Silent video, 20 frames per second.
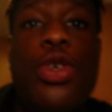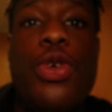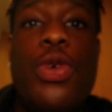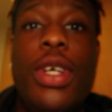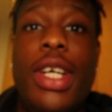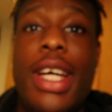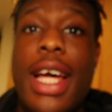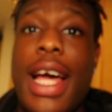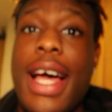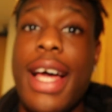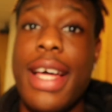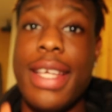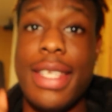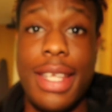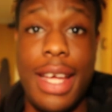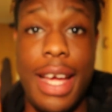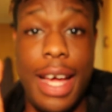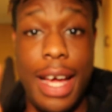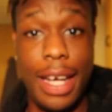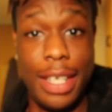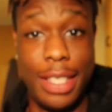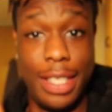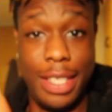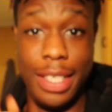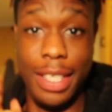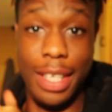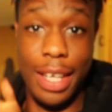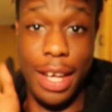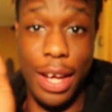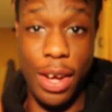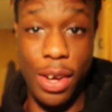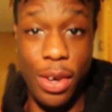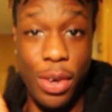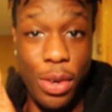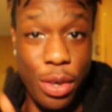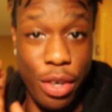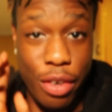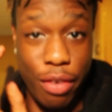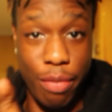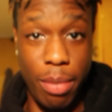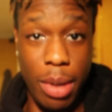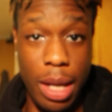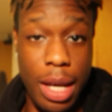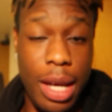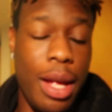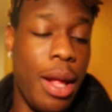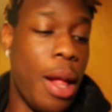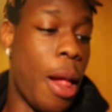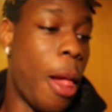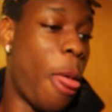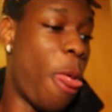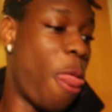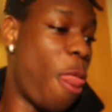you guys actually get a hold of me,